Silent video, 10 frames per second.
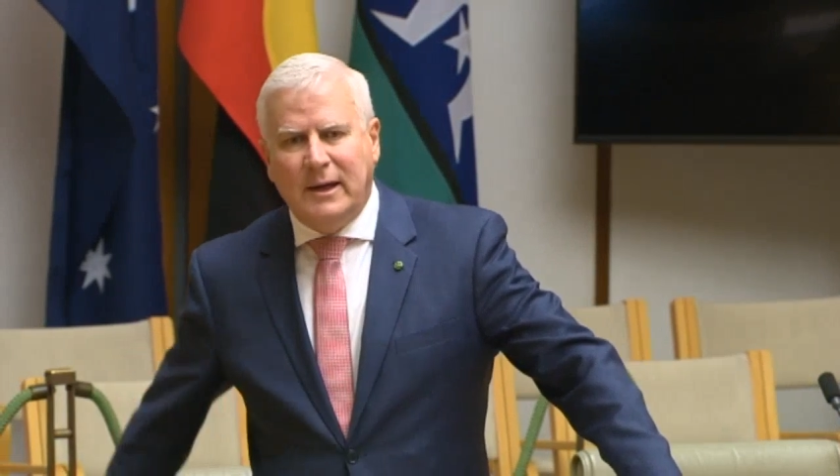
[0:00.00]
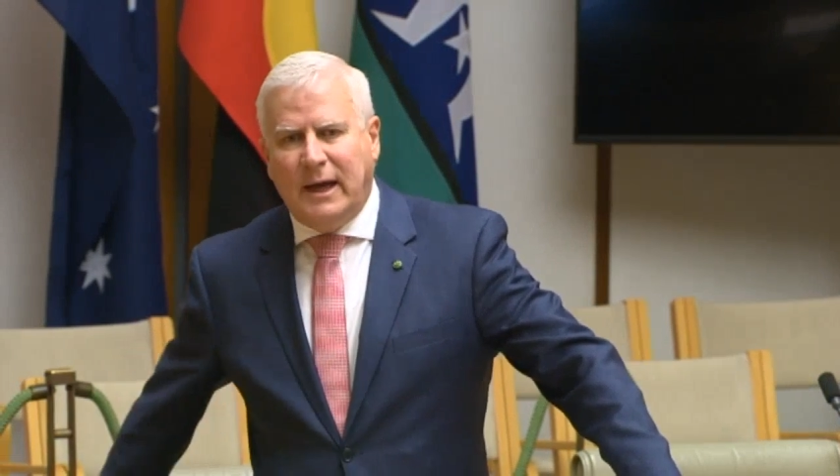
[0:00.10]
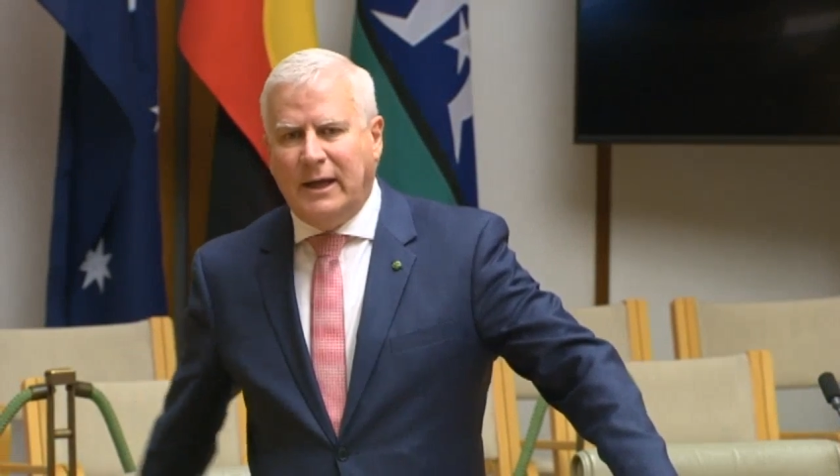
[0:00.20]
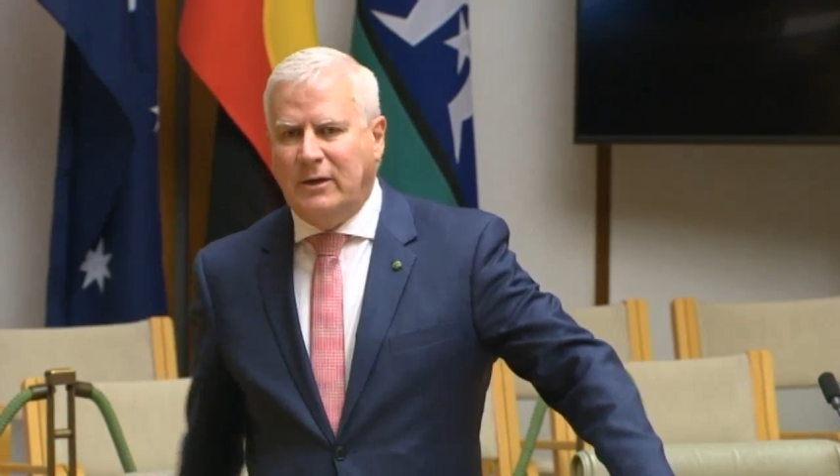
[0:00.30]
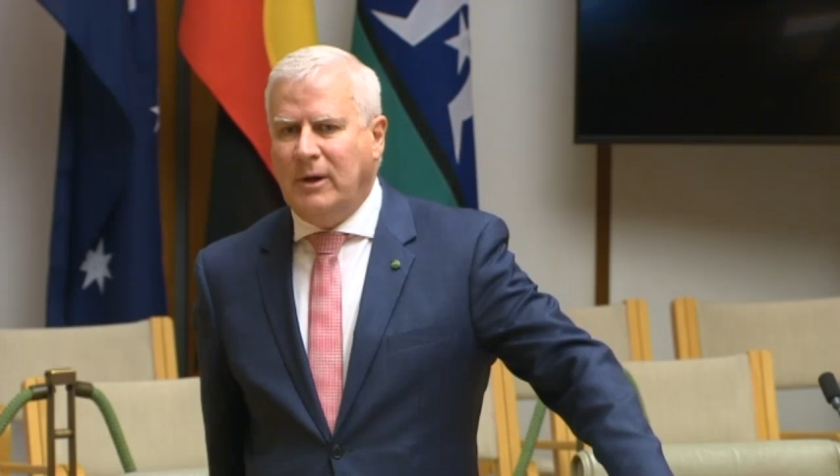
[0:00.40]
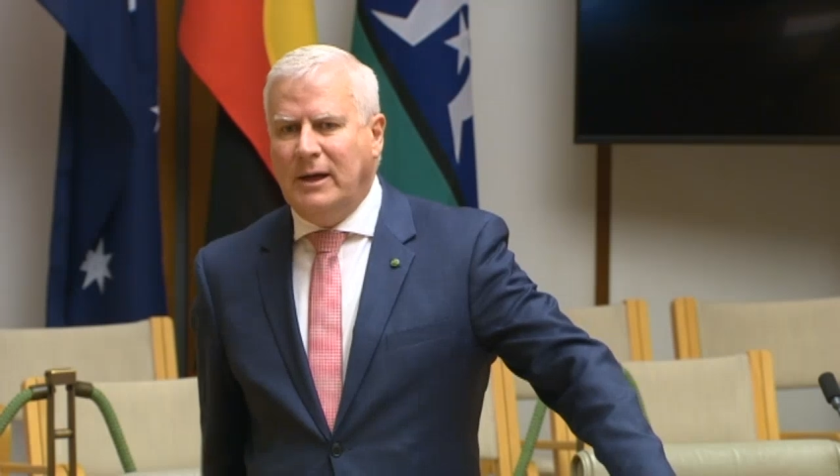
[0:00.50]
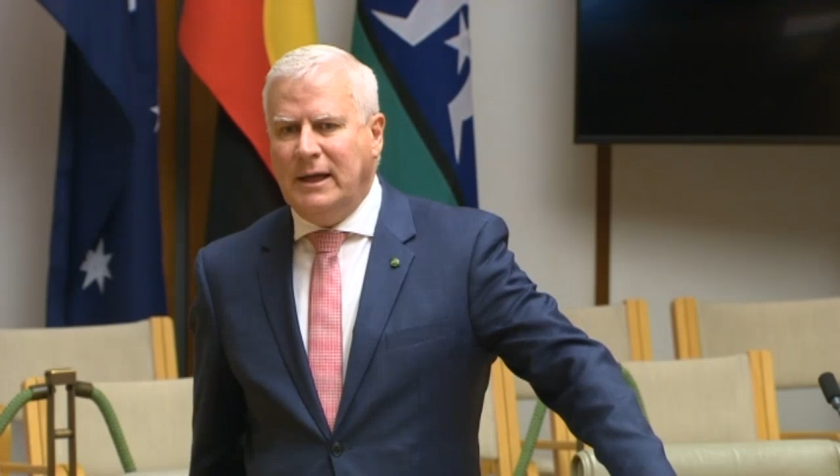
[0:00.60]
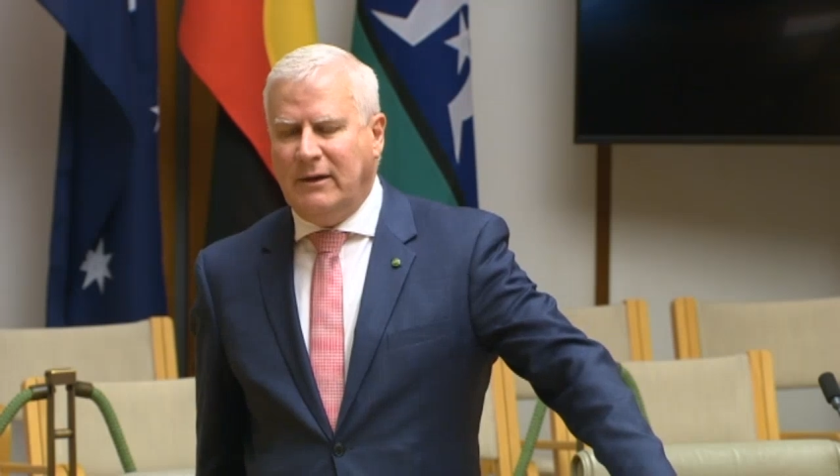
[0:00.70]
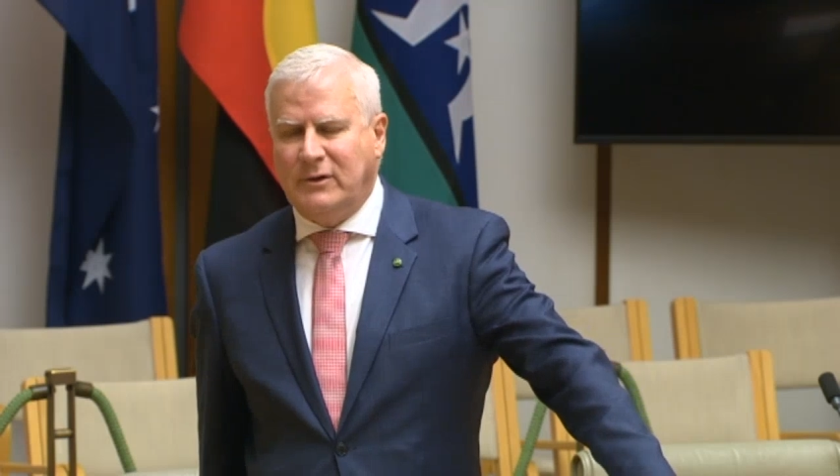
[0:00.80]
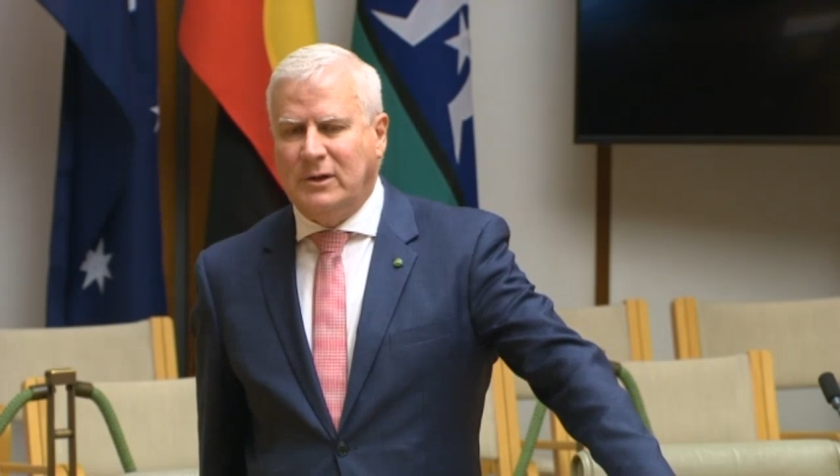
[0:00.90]
And you only
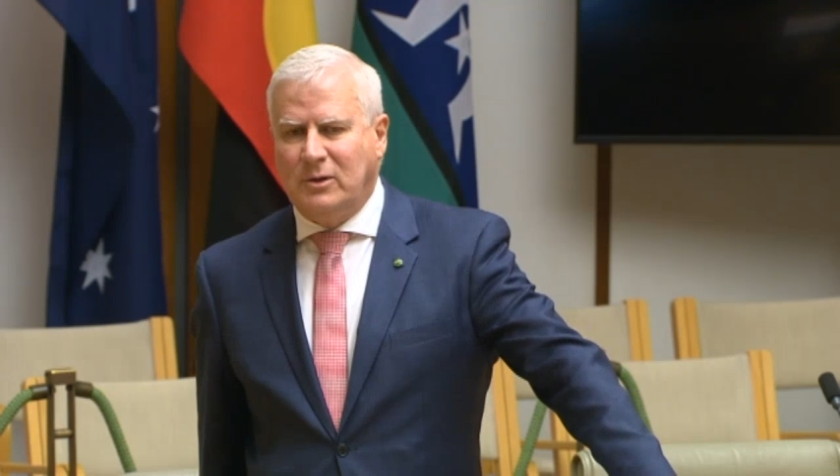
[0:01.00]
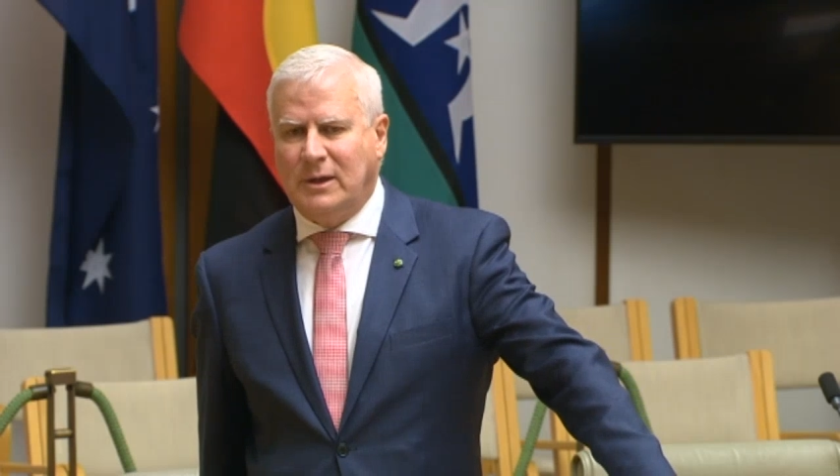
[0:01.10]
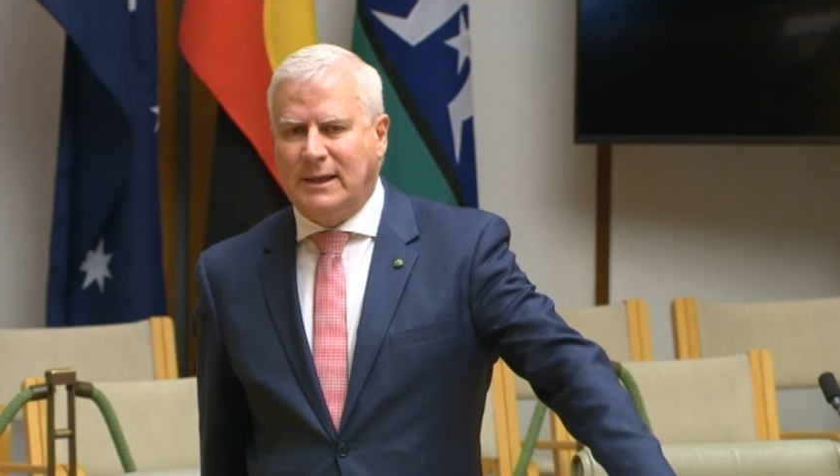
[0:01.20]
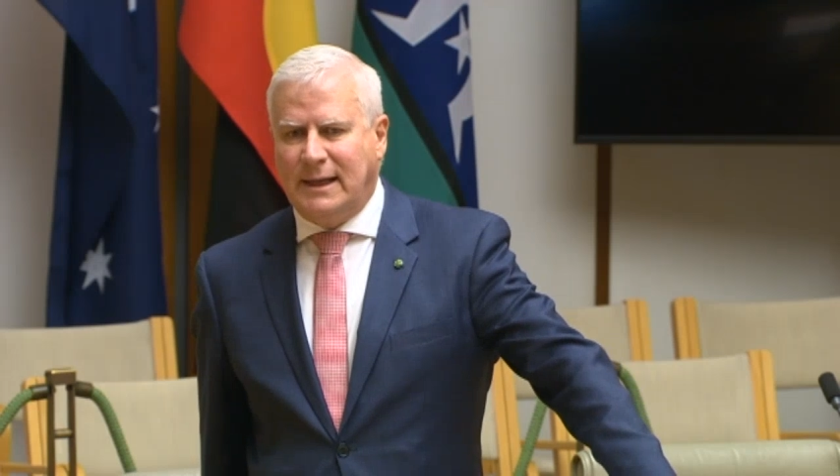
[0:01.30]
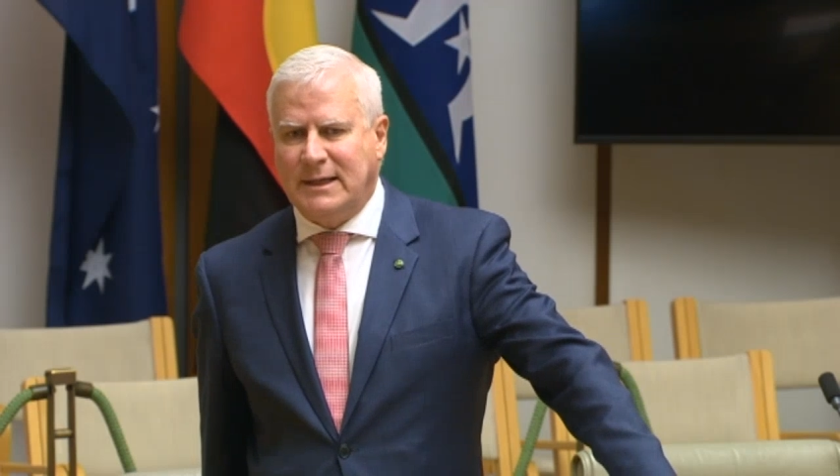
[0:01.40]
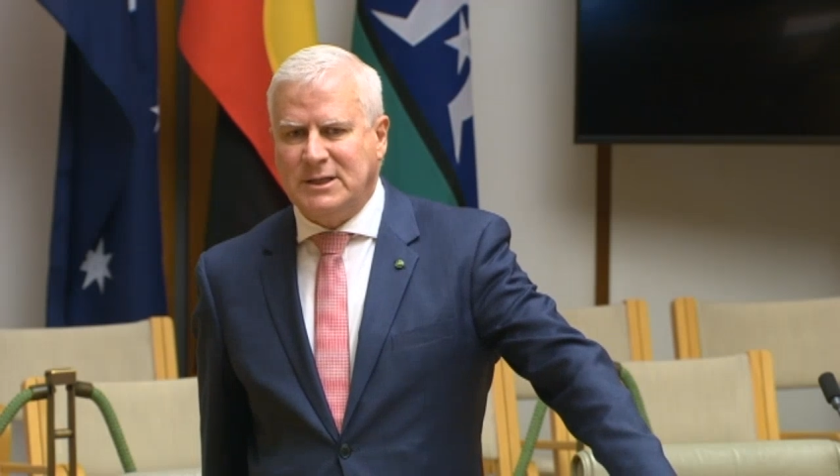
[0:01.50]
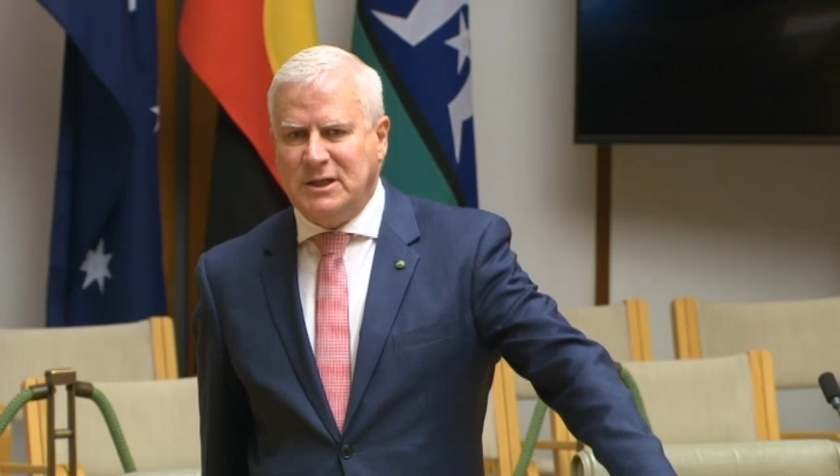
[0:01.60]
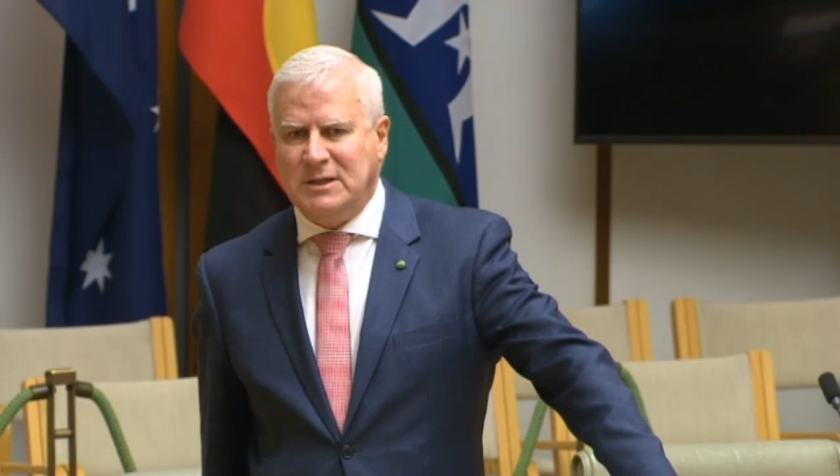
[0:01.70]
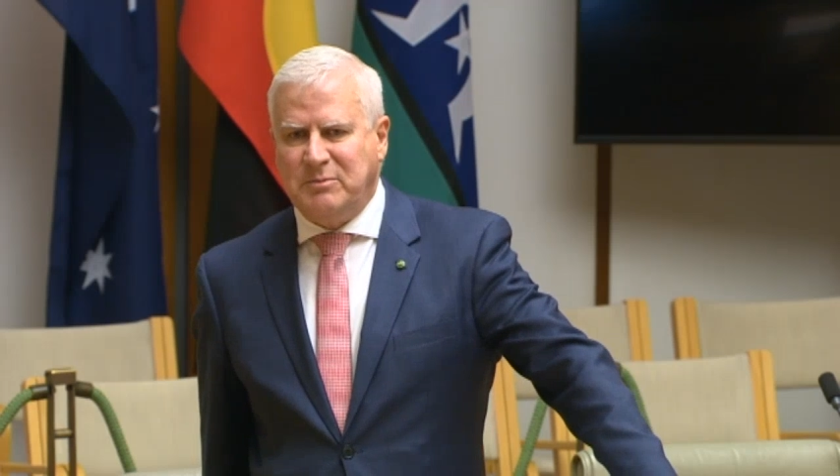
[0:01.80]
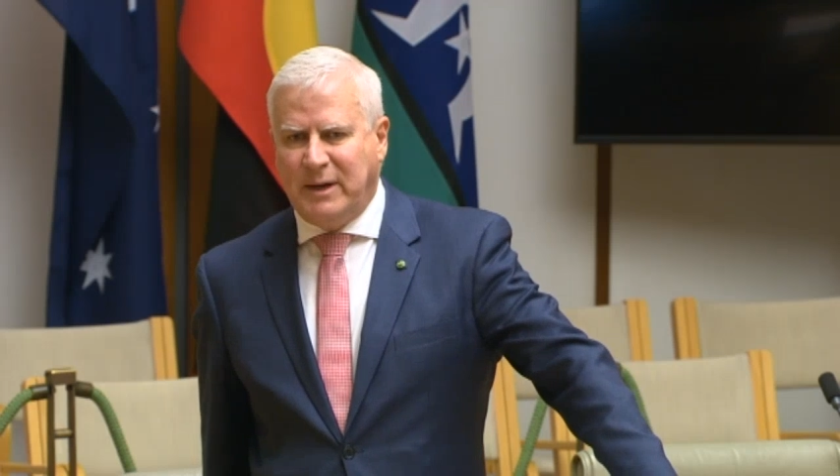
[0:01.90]
have to look at last
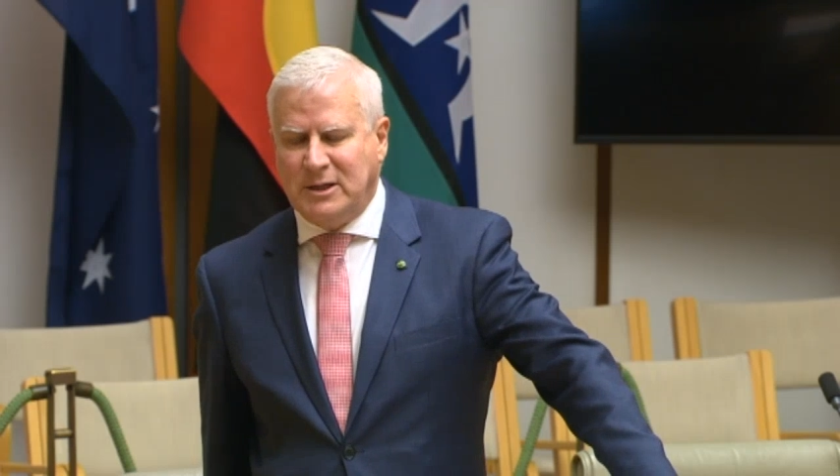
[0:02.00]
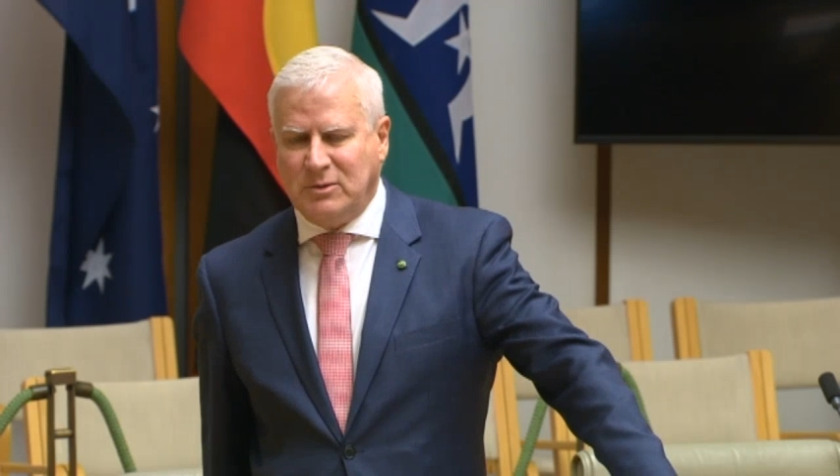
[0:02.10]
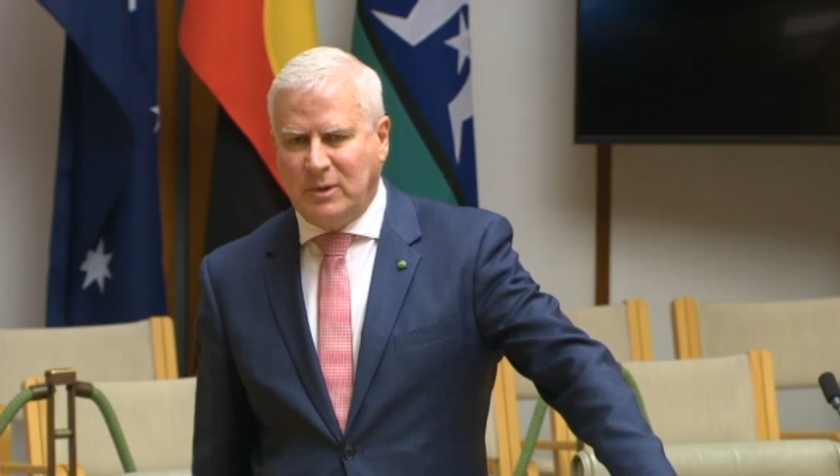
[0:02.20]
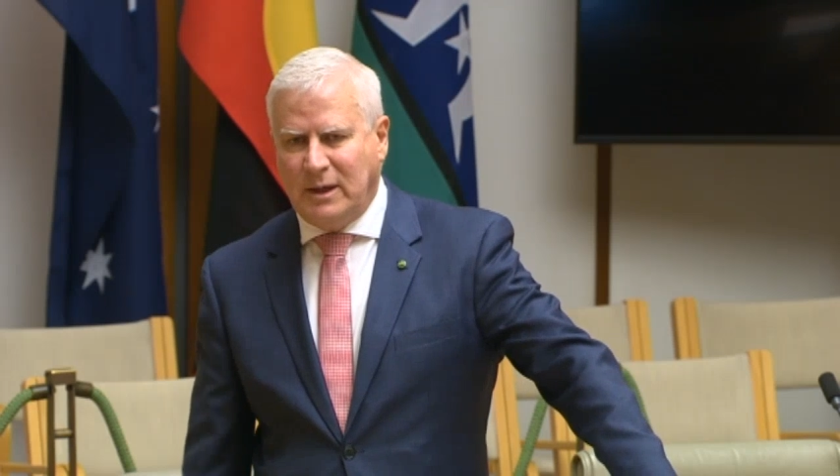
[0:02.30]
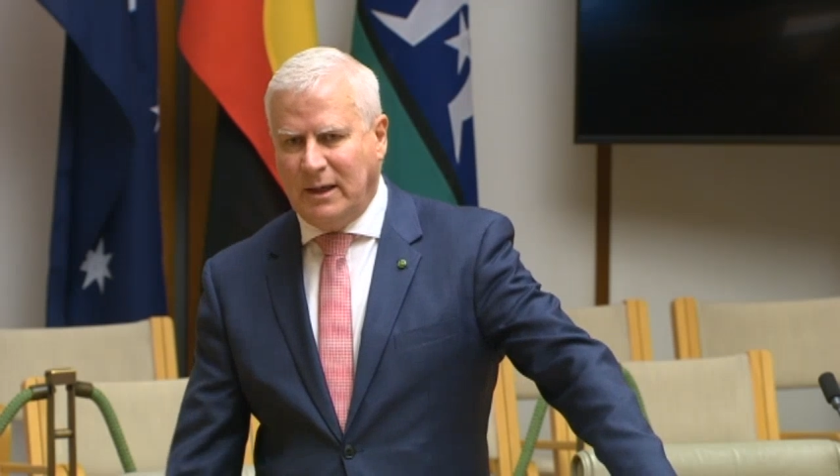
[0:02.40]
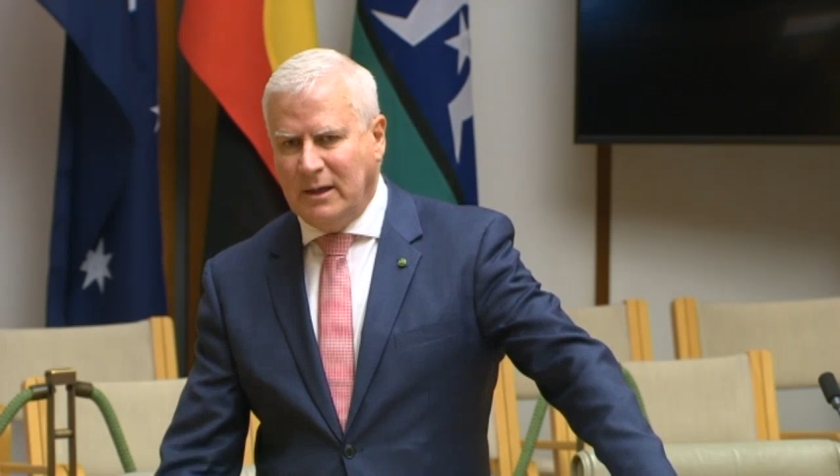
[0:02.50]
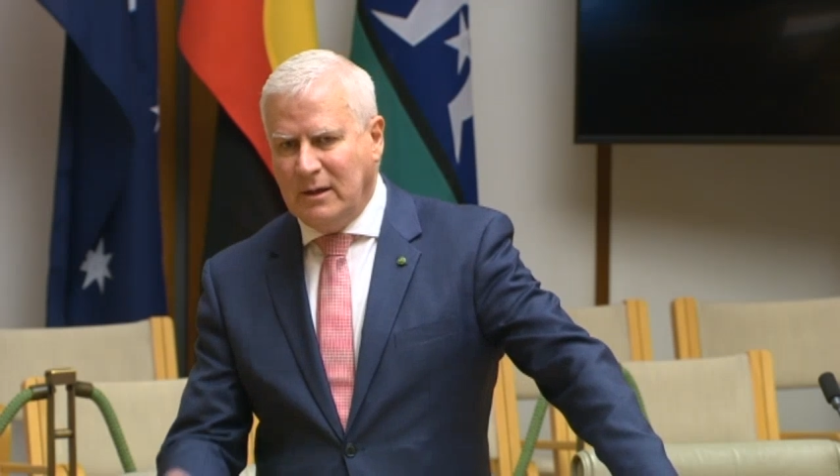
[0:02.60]
year's budget where